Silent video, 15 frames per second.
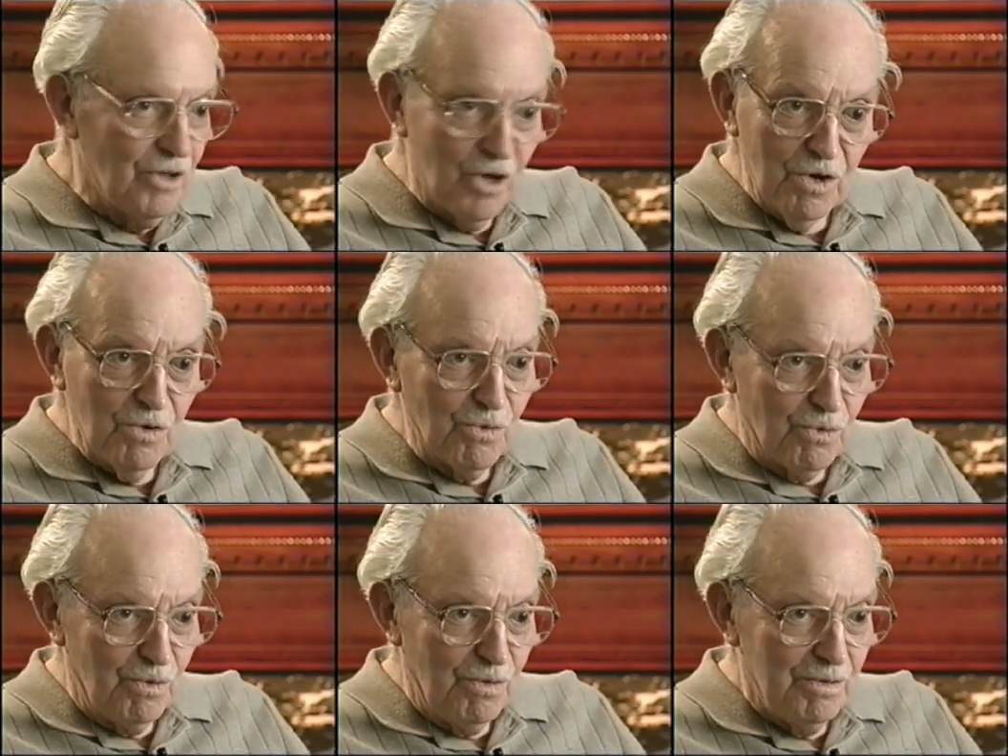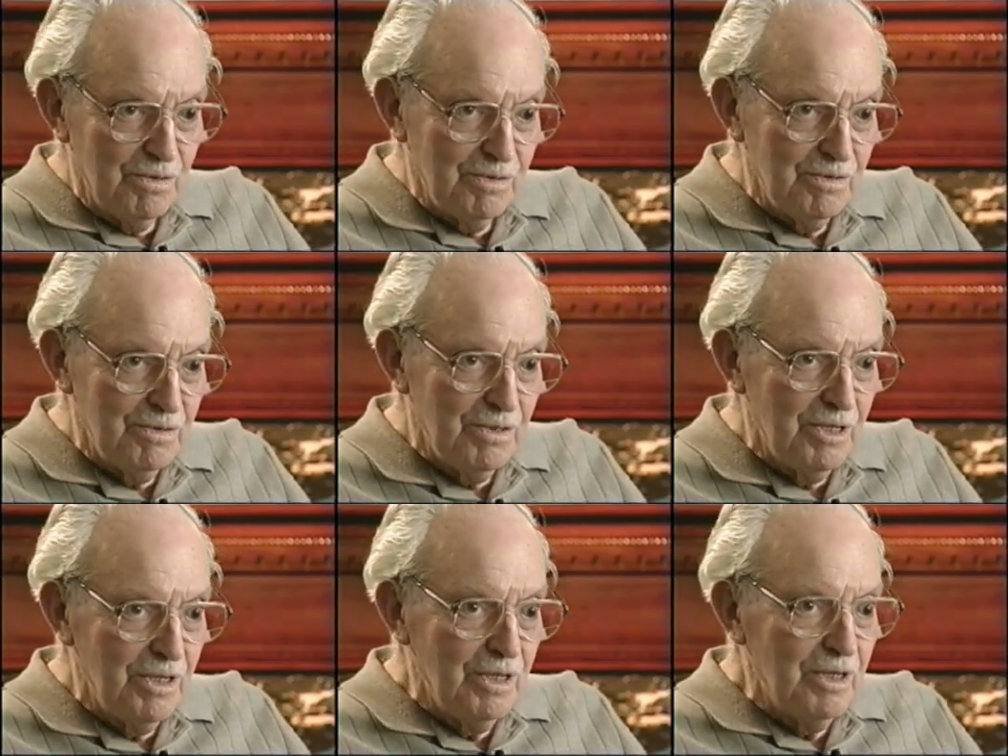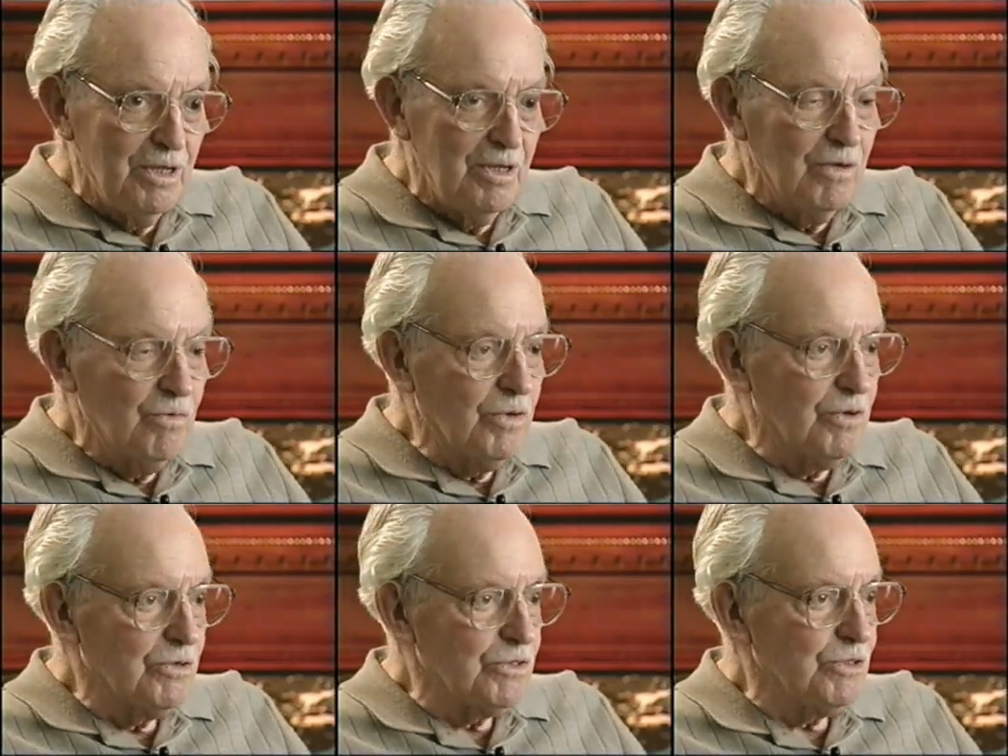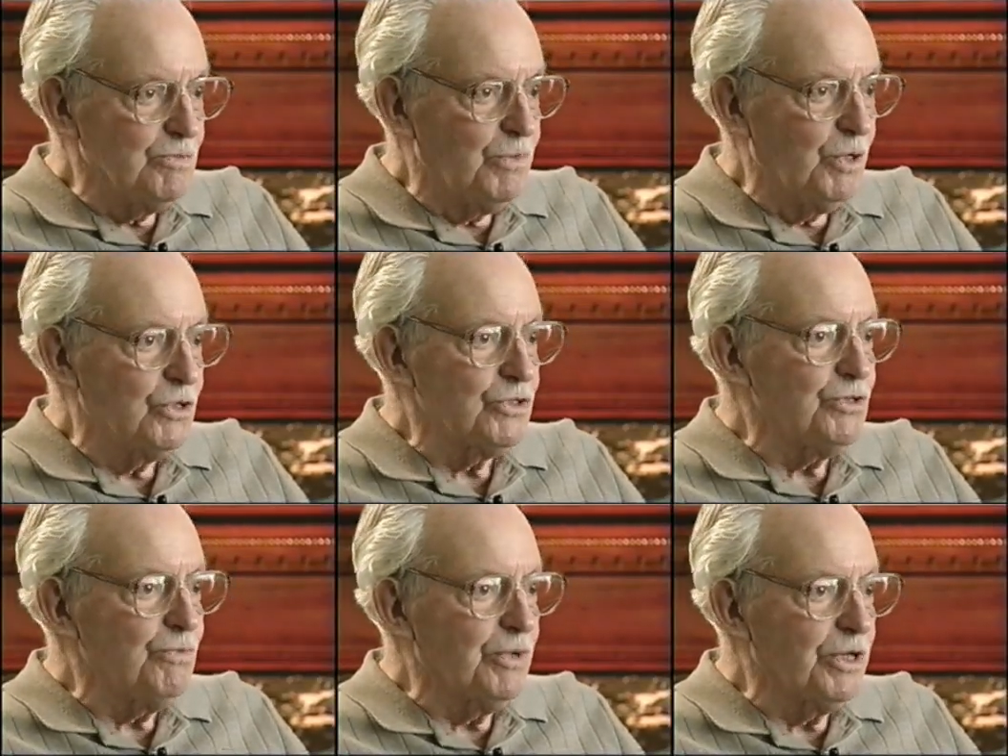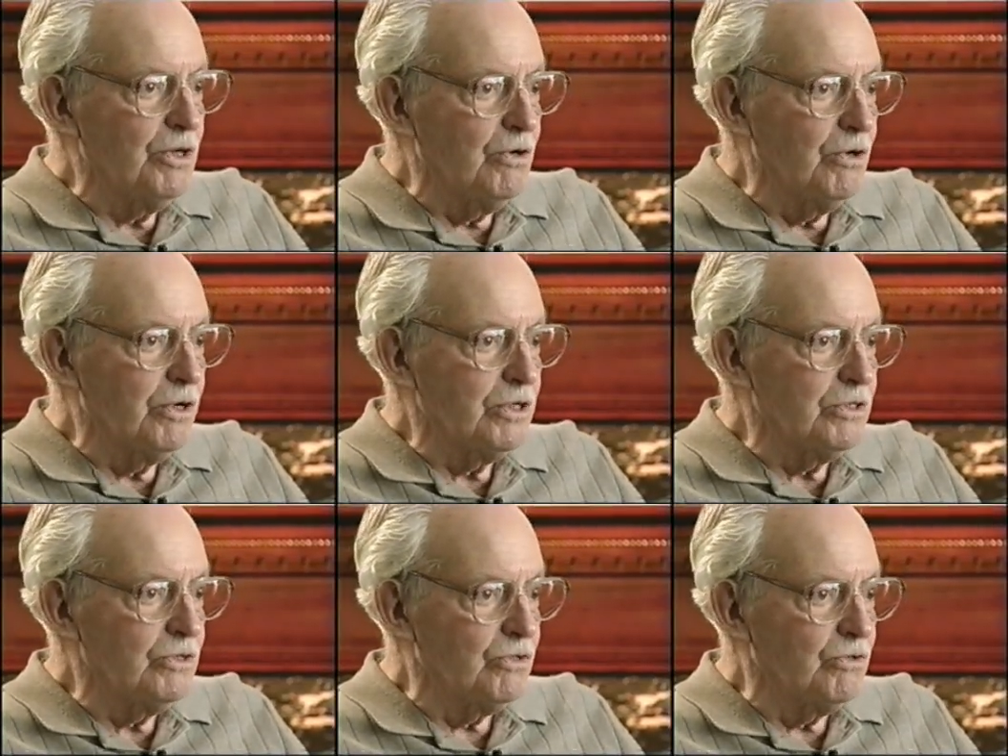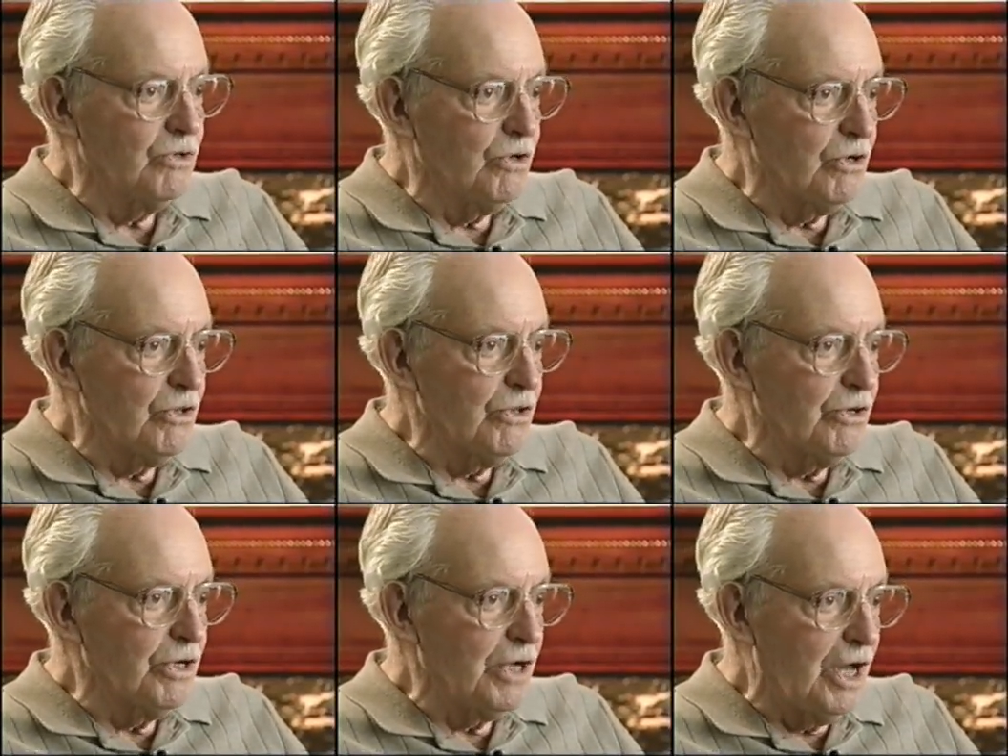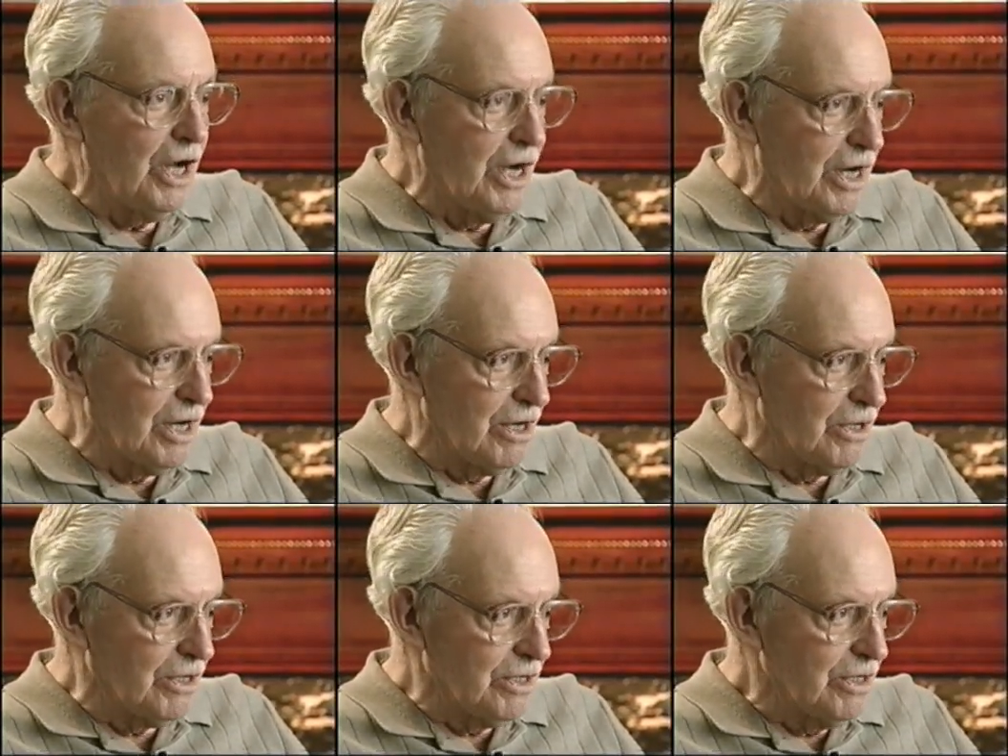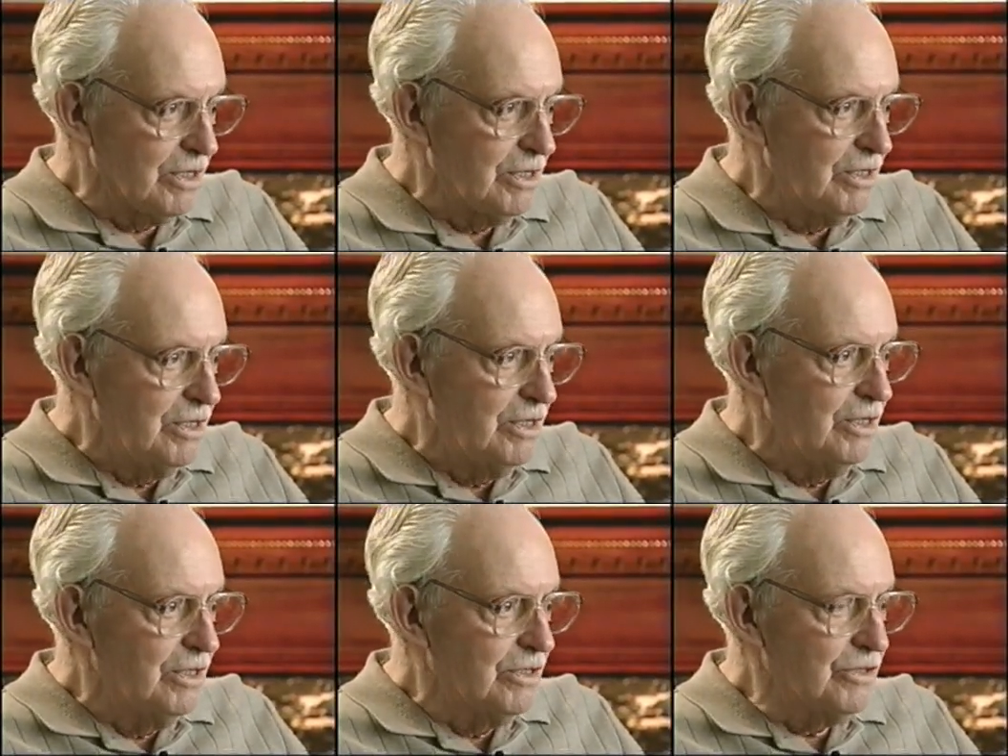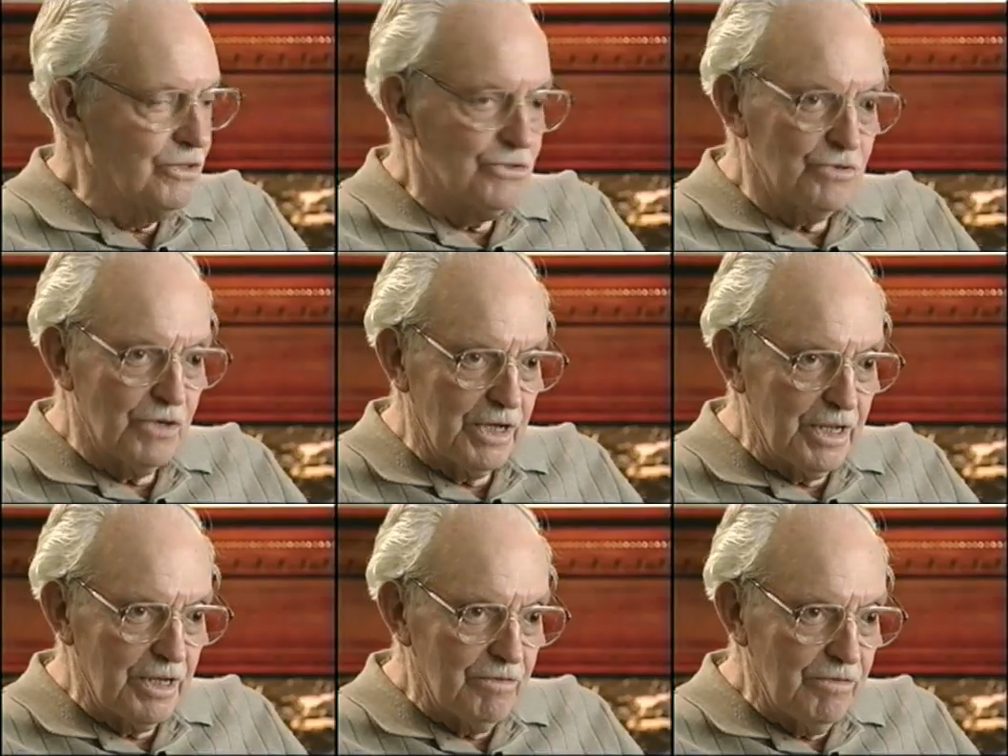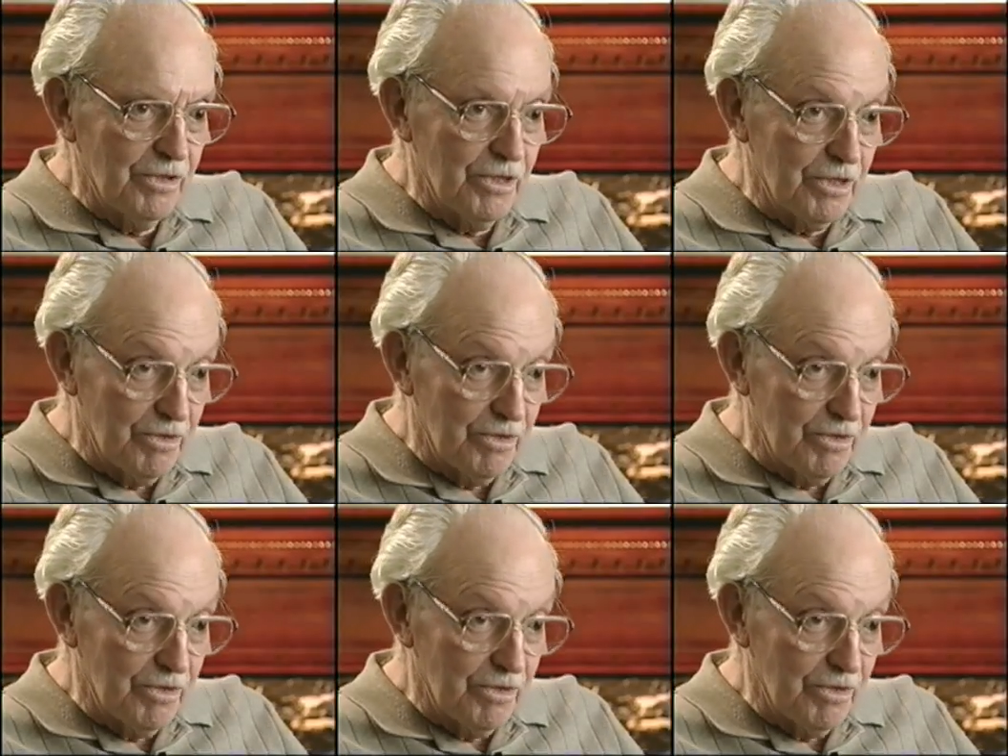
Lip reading: No. We were supposed to be going to Northern Ireland to train for the